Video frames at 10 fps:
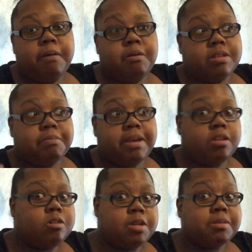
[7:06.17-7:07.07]
who's a
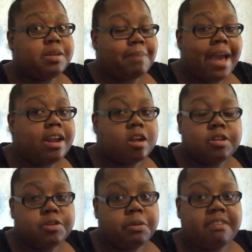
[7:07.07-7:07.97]
big YouTuber, she paid her
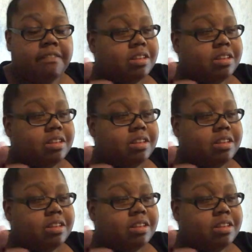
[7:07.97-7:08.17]
$225.